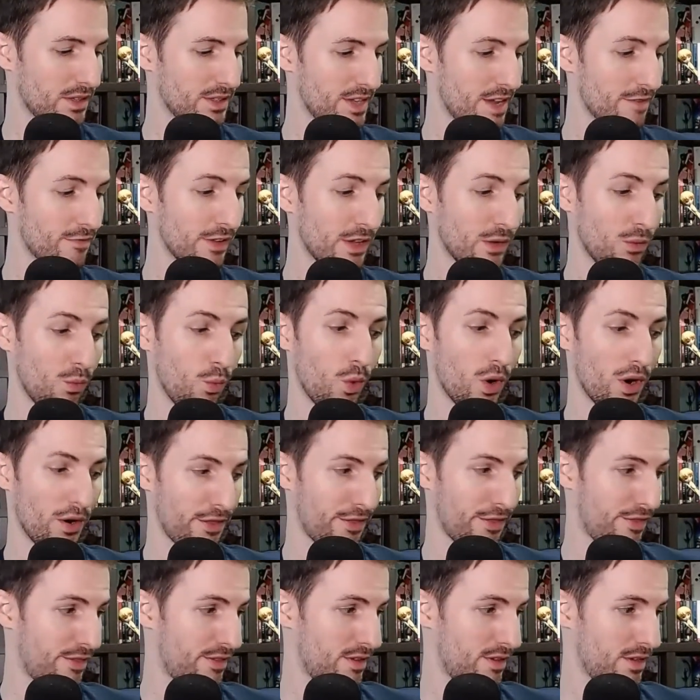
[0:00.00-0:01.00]
Definitely
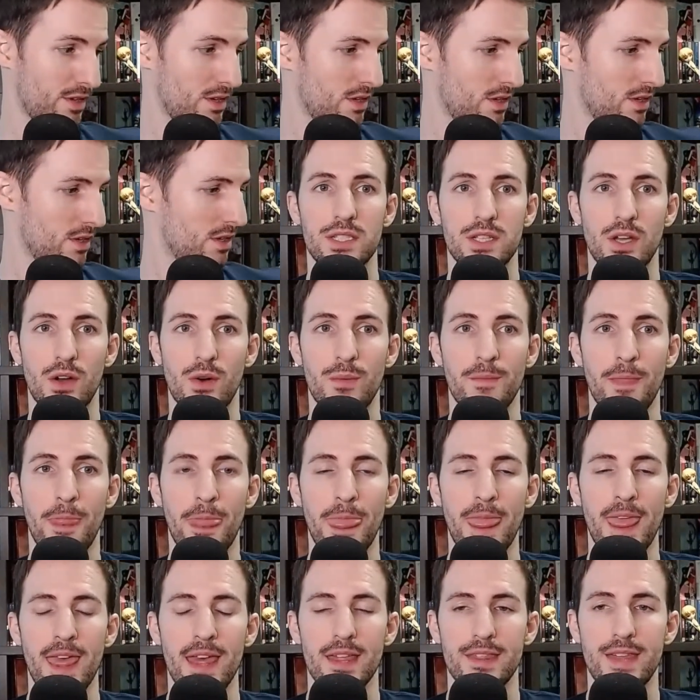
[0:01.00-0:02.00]
worth. So
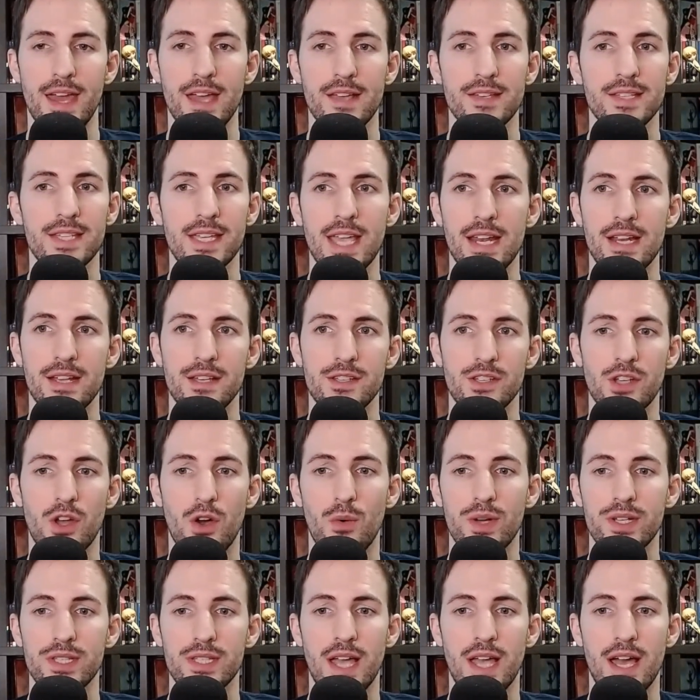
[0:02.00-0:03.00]
thanks again, as
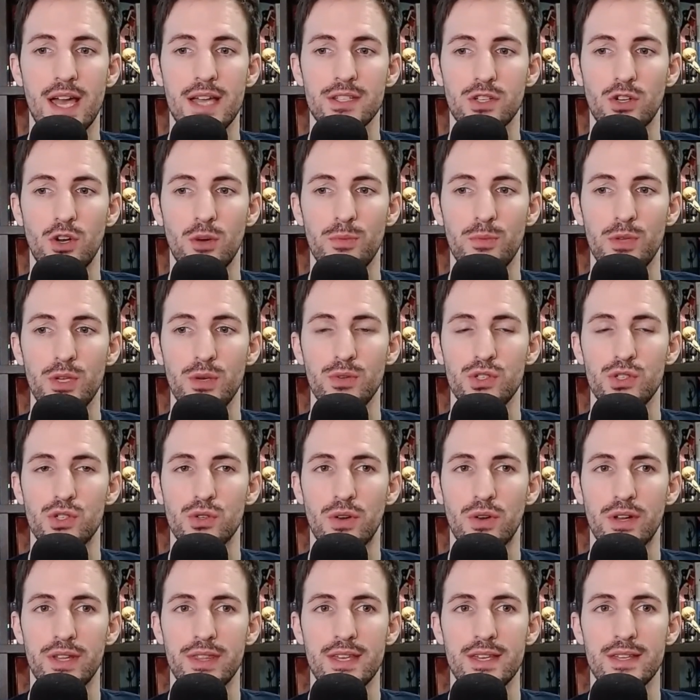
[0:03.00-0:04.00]
always, guys. Hope you
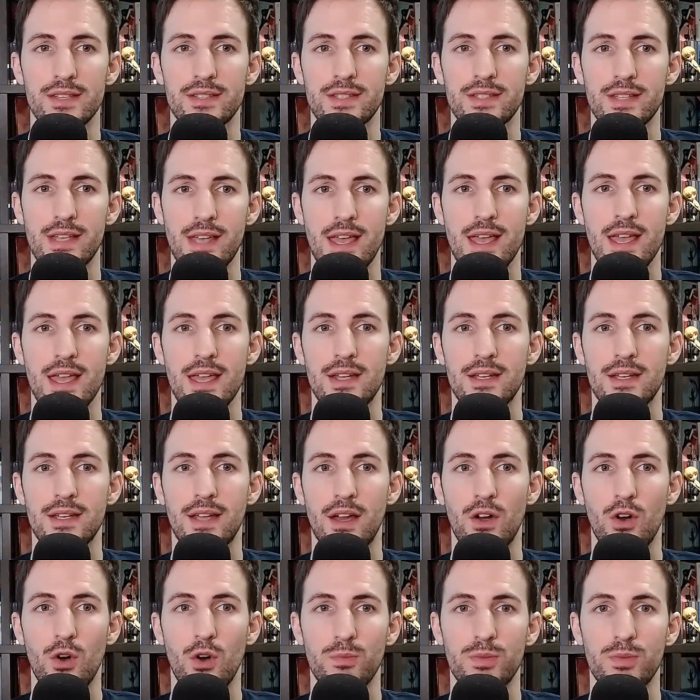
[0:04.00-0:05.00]
enjoyed this, and
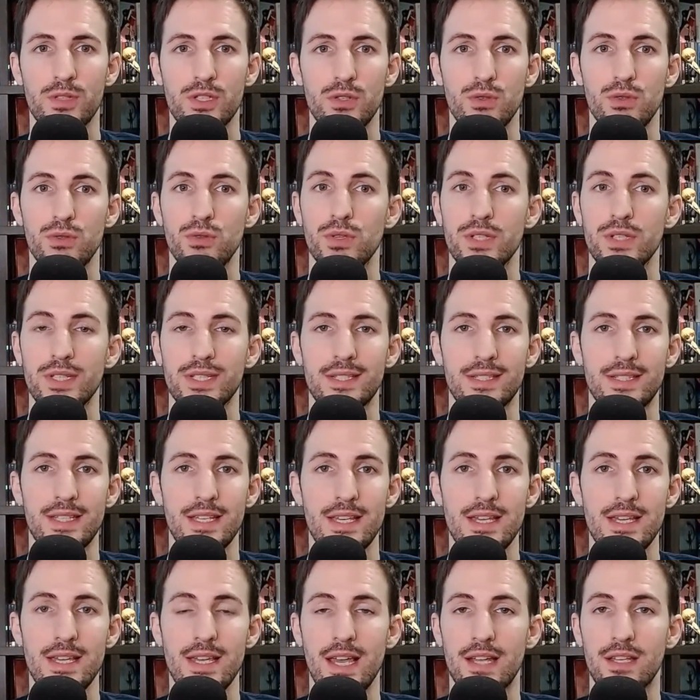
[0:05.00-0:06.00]
I hope to
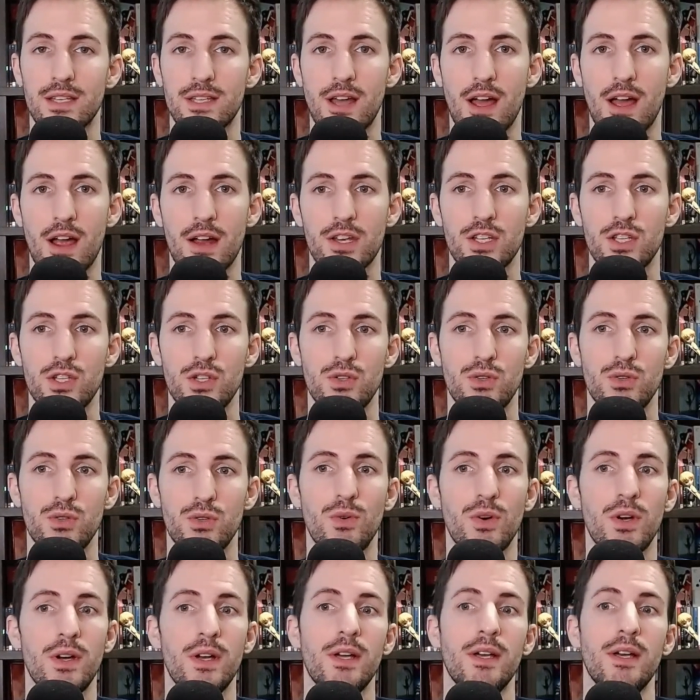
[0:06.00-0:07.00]
see and talk to
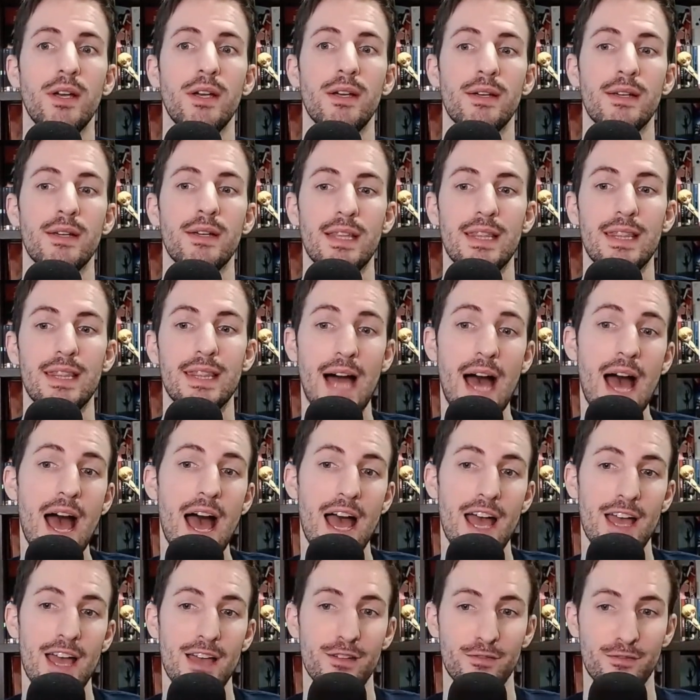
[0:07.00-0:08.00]
you
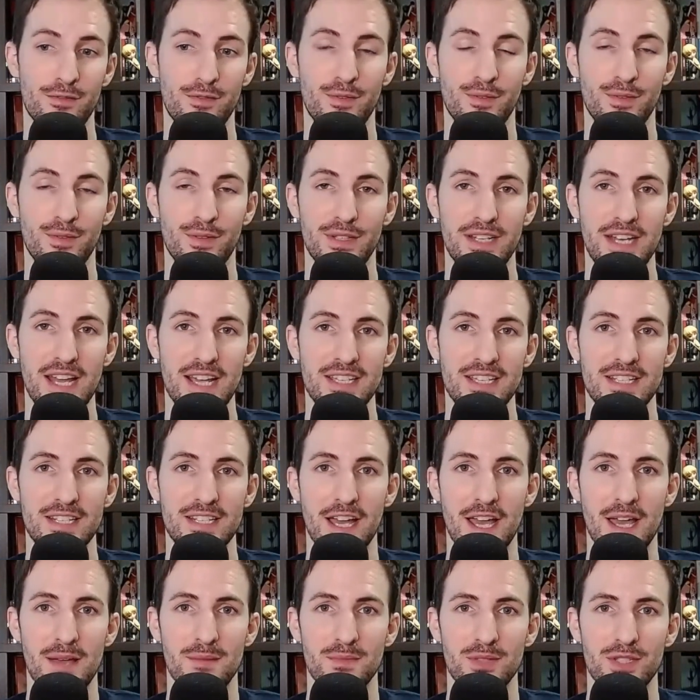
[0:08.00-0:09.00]
live next
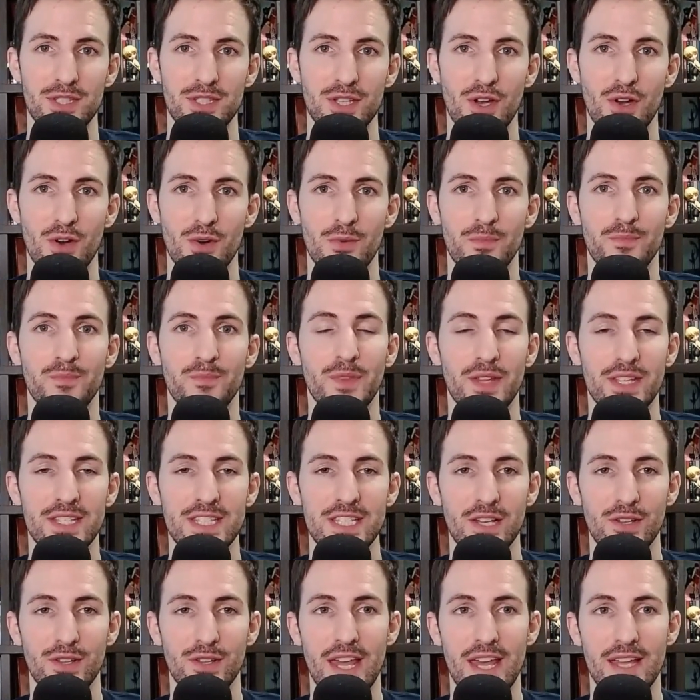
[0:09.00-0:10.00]
time. So
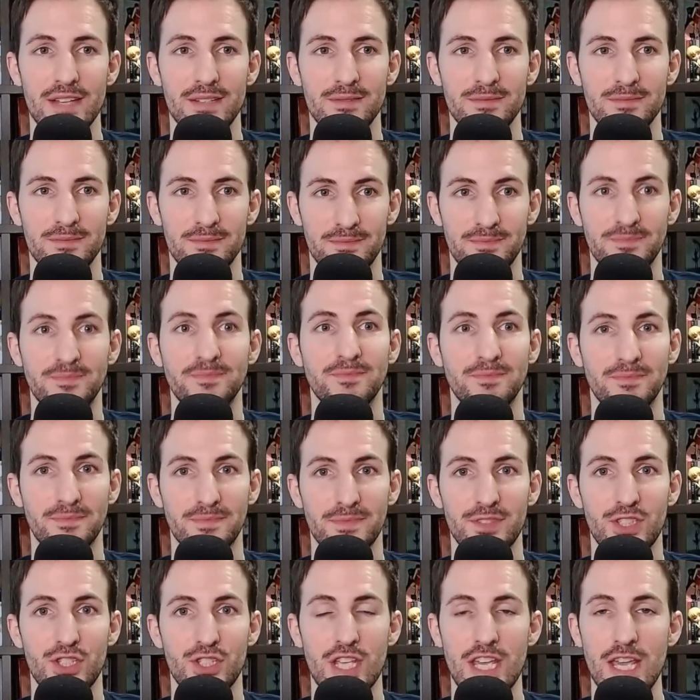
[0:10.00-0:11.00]
until then,
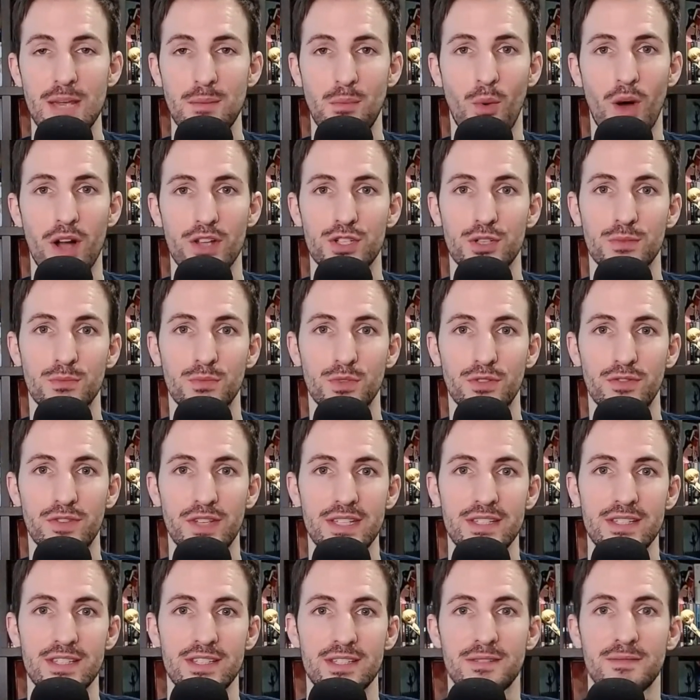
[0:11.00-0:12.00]
just keep watching
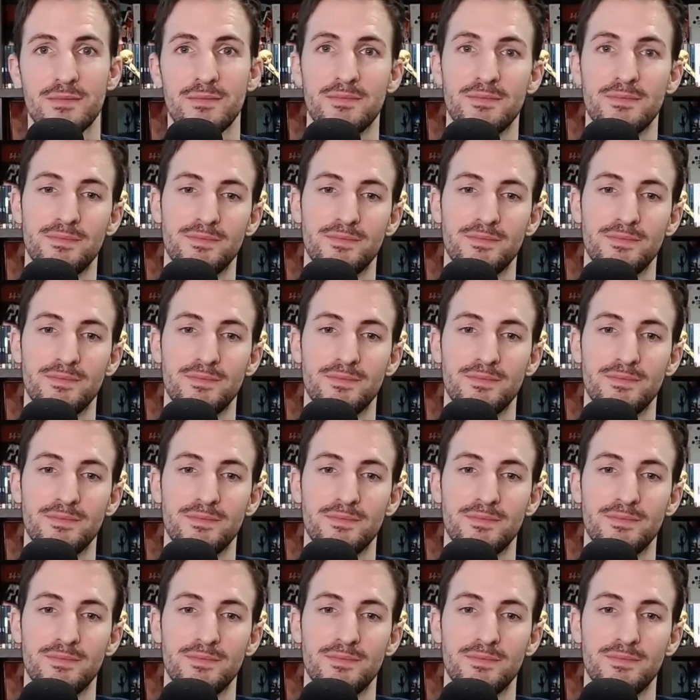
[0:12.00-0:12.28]
movies.